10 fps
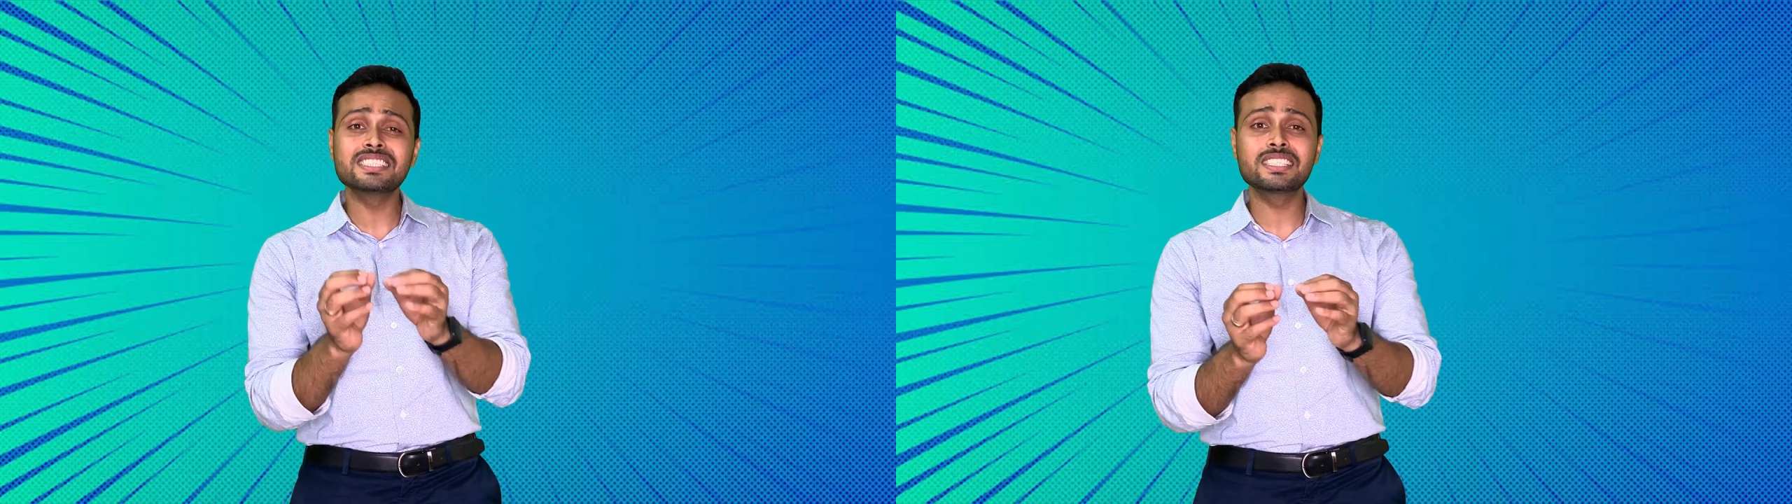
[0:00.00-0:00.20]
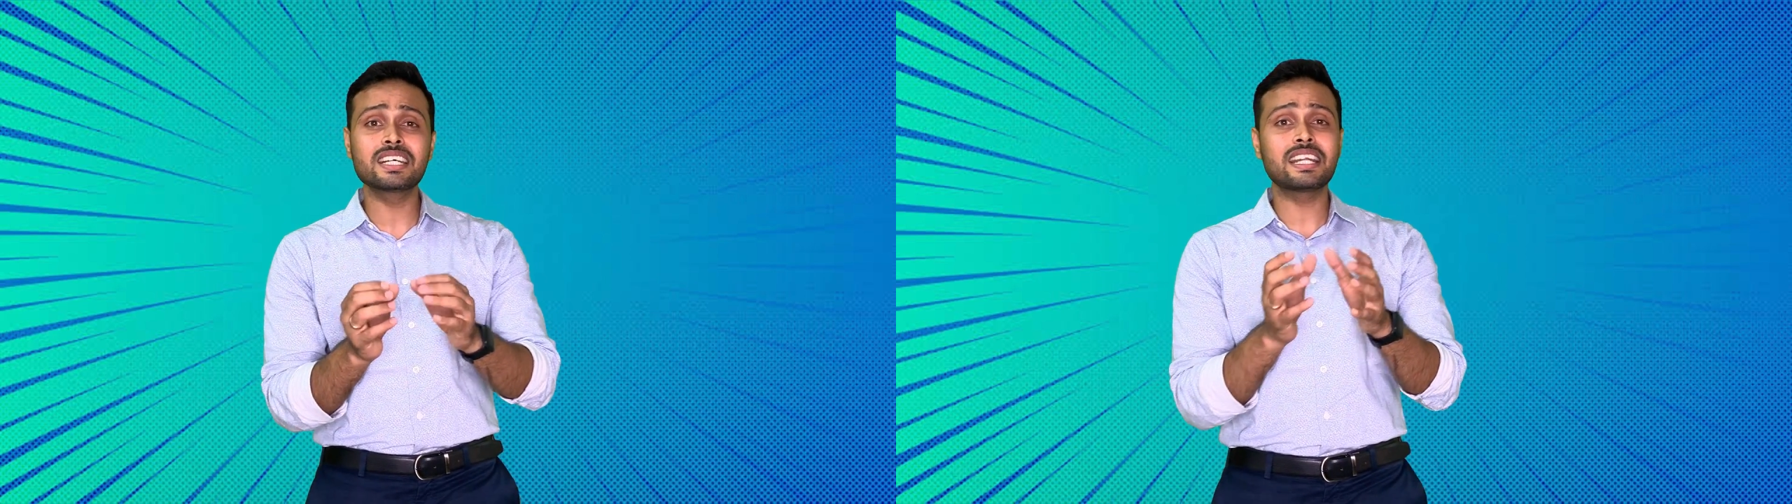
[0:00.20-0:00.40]

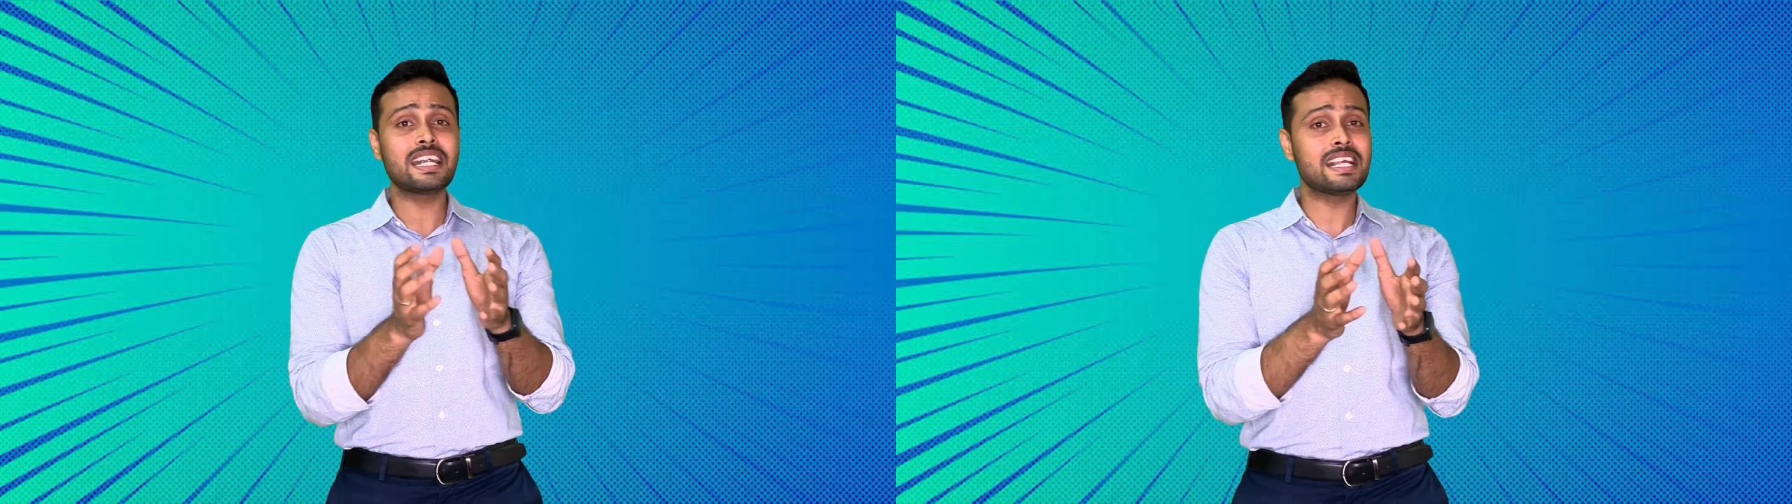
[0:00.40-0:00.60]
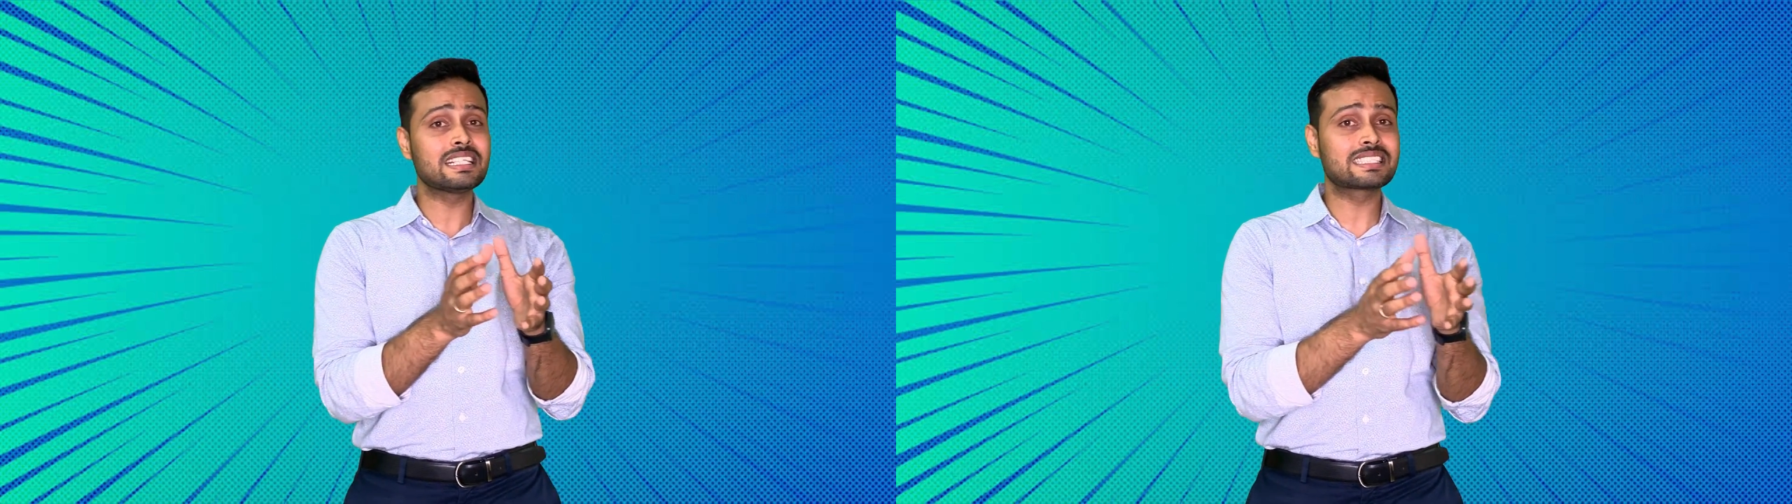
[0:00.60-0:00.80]
the
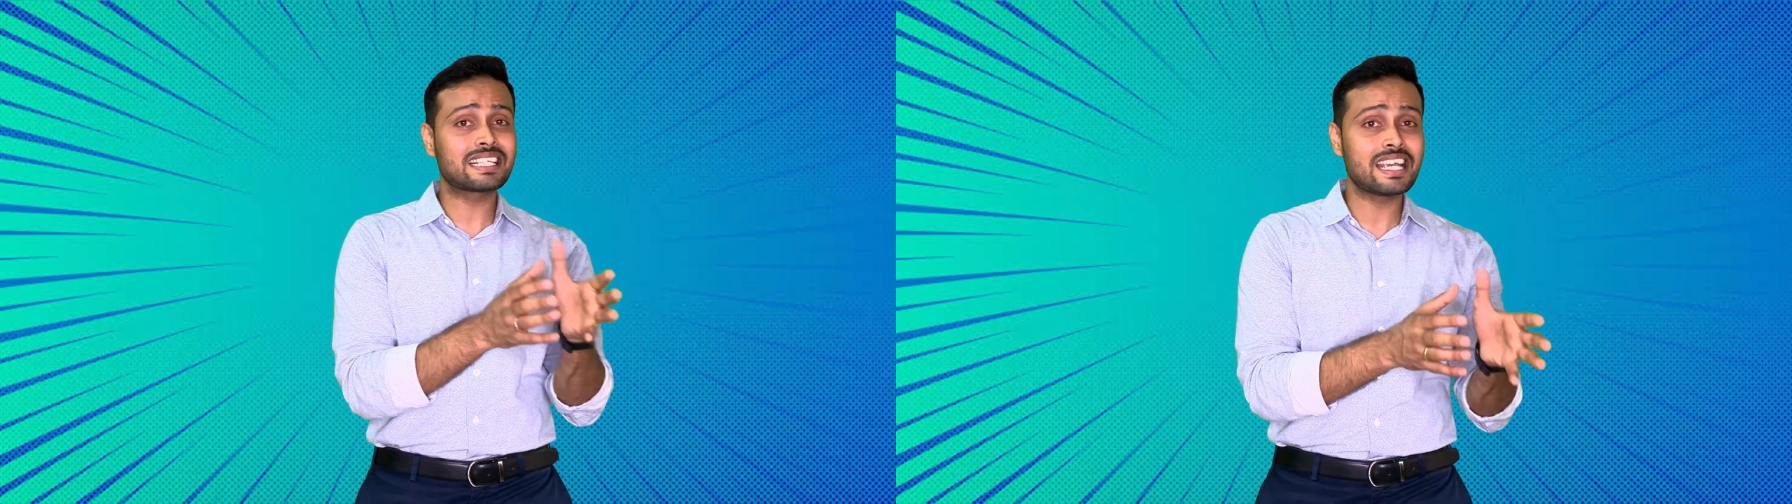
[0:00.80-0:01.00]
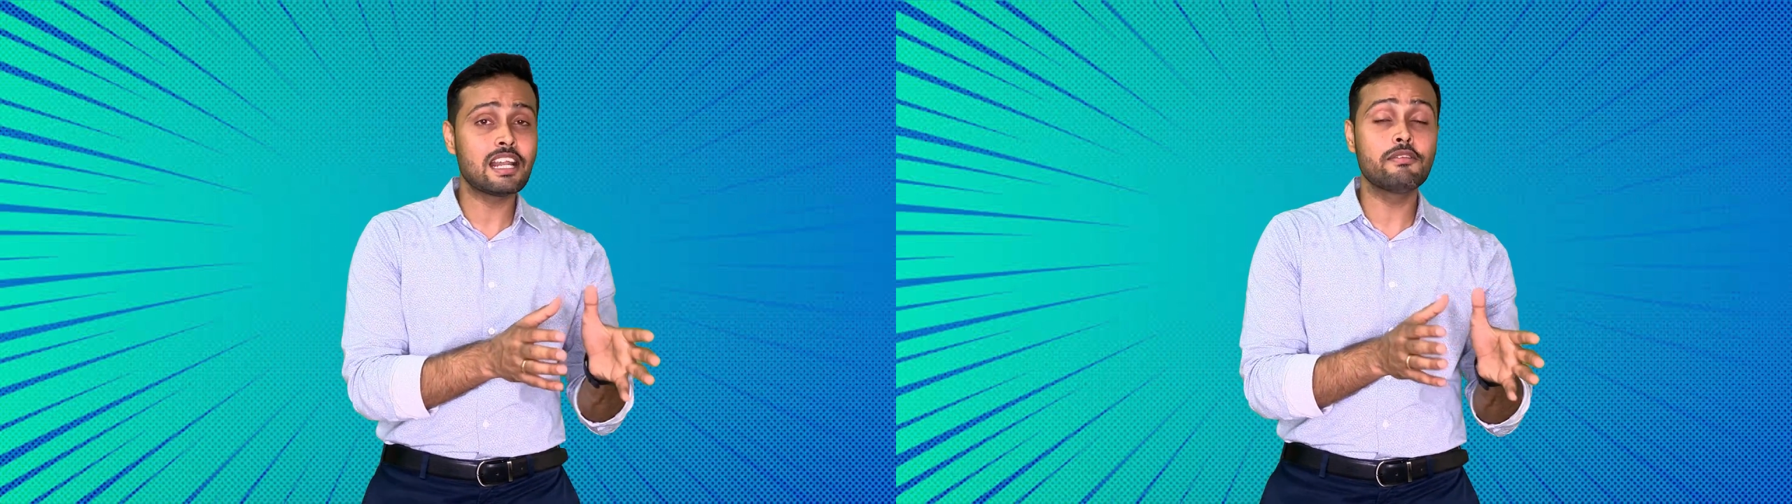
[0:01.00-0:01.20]
grading scale